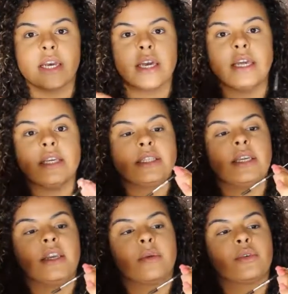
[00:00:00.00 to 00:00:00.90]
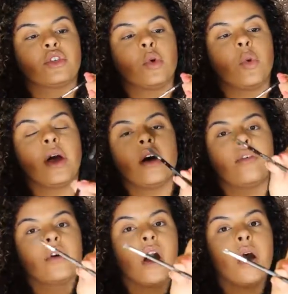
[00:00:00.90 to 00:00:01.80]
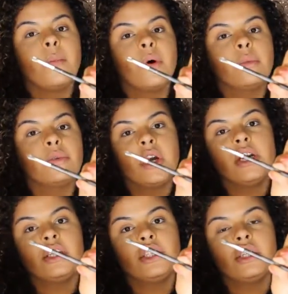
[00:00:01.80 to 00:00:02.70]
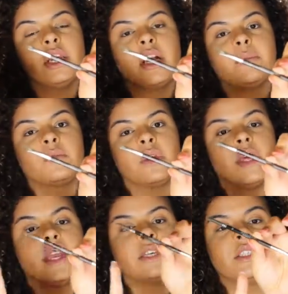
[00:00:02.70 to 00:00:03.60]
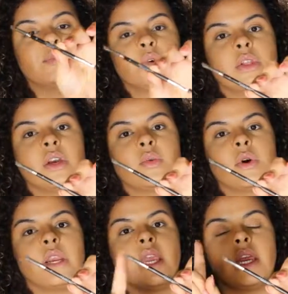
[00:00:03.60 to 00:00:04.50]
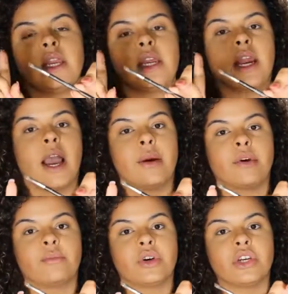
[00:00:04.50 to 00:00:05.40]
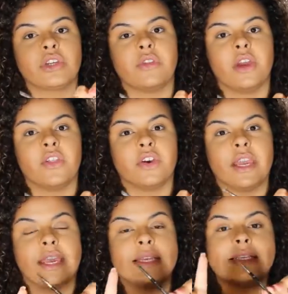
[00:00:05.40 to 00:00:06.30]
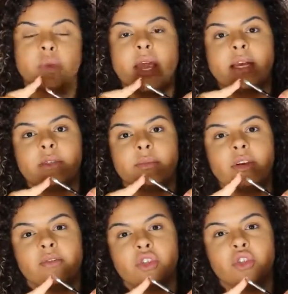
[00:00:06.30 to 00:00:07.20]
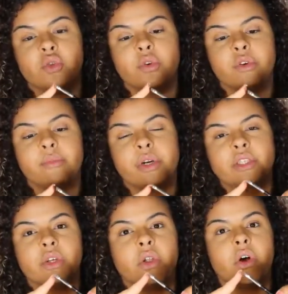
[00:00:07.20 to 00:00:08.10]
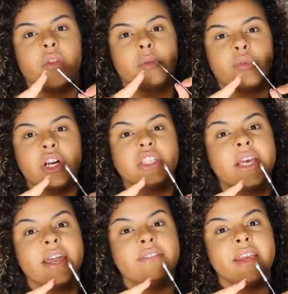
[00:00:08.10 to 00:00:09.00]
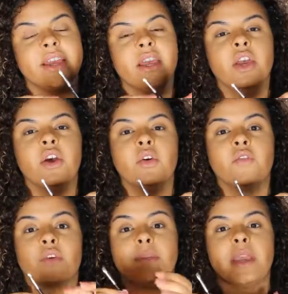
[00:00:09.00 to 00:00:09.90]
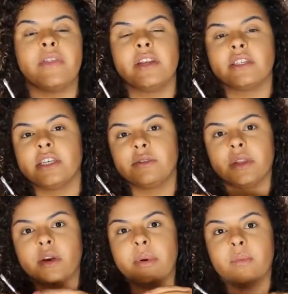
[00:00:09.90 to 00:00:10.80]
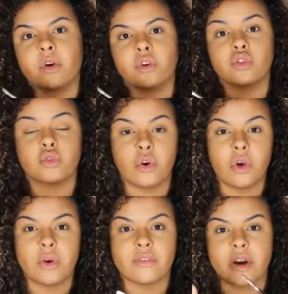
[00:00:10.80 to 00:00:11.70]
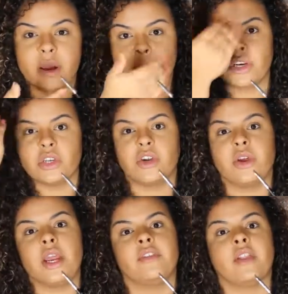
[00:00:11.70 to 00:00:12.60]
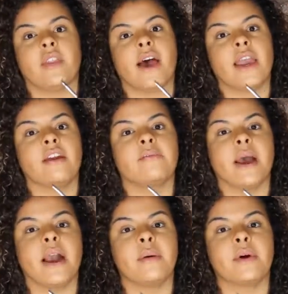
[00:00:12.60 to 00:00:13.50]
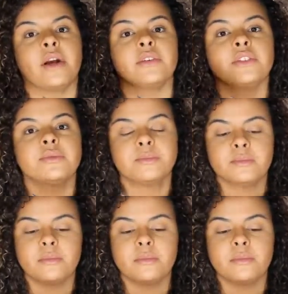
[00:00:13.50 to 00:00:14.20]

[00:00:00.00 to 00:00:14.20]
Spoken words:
It is the number 12 combo brush. It comes with a spoolie on one end and an eyebrow brush on the other end. This one has a bit of a shorter bristle on the brush side of it. For me, that just gives me a little bit more control whenever I'm actually creating the line of my eyebrows.